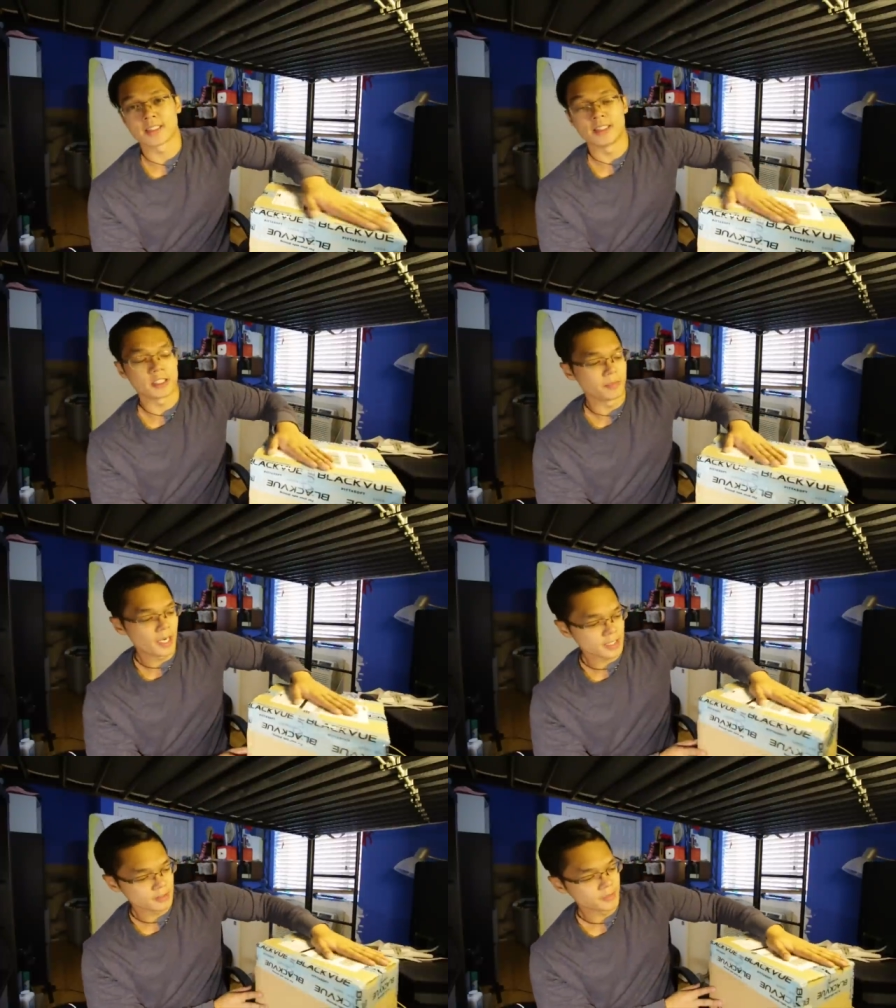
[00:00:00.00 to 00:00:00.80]
This
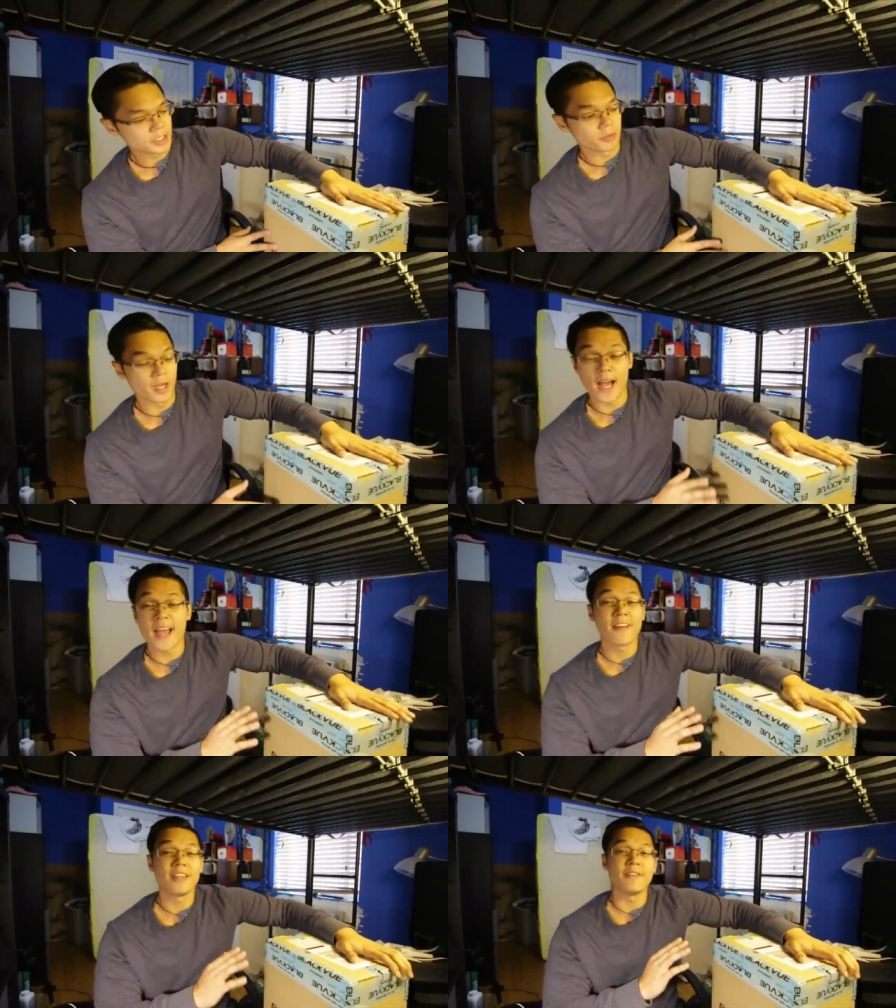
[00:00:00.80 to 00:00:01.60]
box of mystery. I
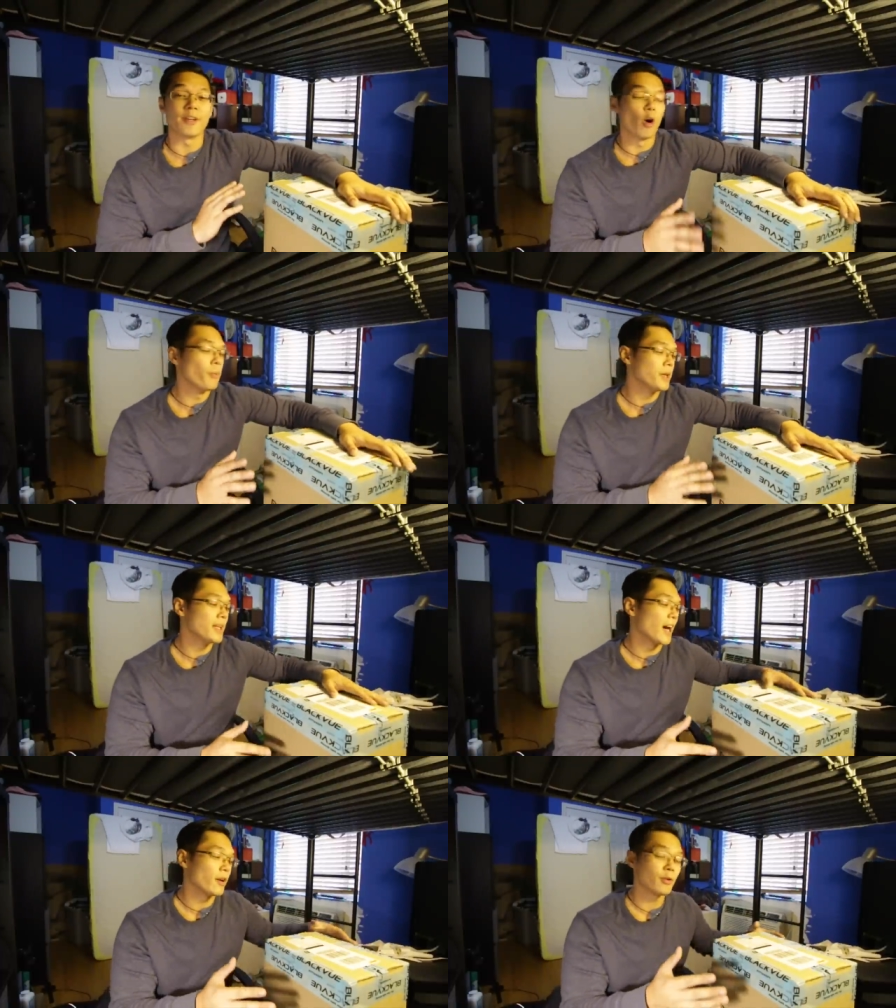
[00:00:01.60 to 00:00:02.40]
haven't even opened
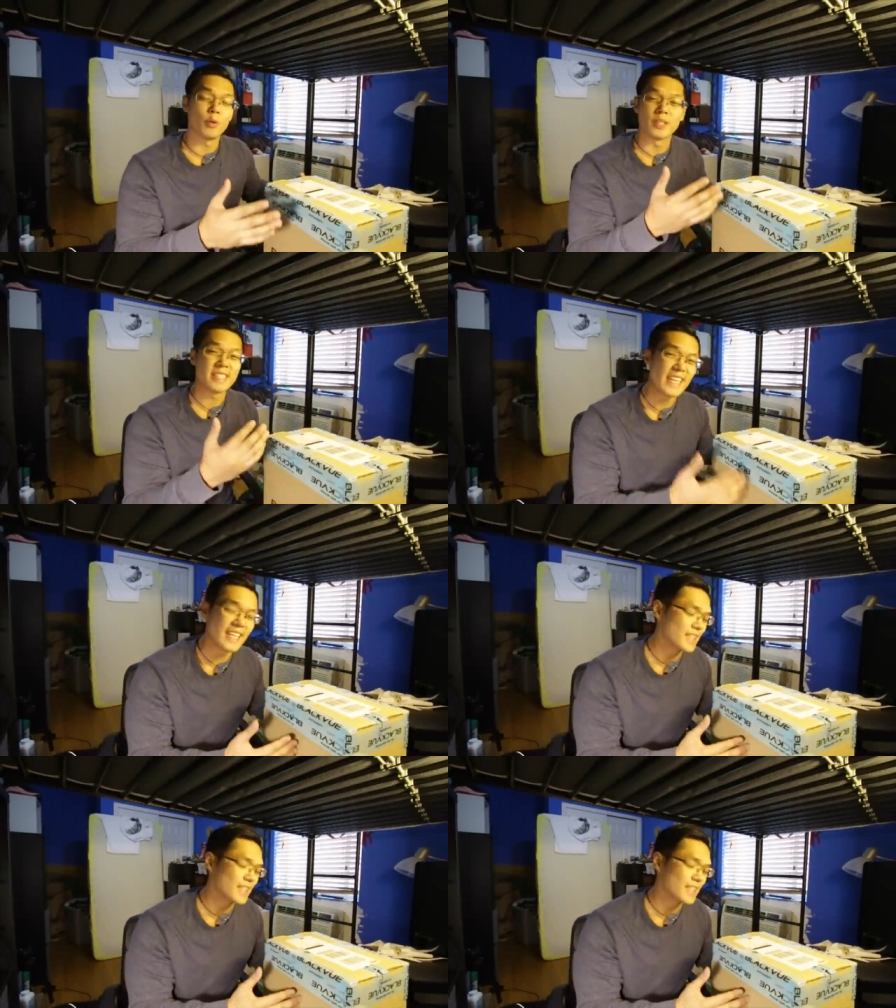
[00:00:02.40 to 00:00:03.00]
it. I don't know what's in